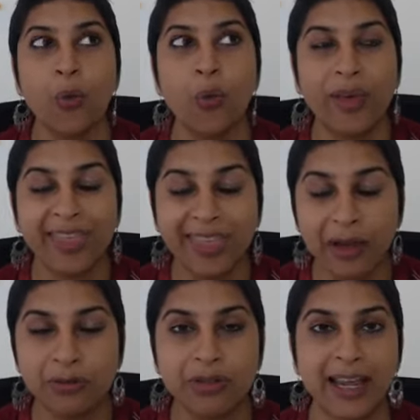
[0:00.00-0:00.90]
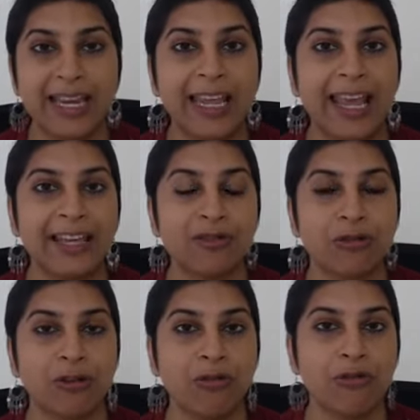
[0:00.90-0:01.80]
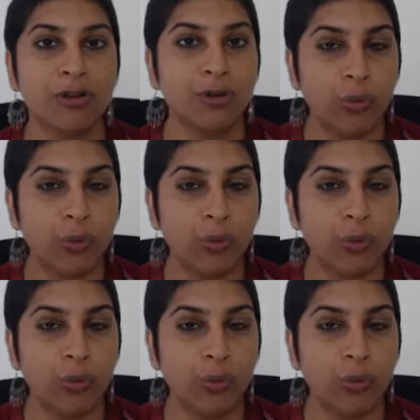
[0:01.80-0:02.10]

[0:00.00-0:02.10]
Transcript: without any extra code,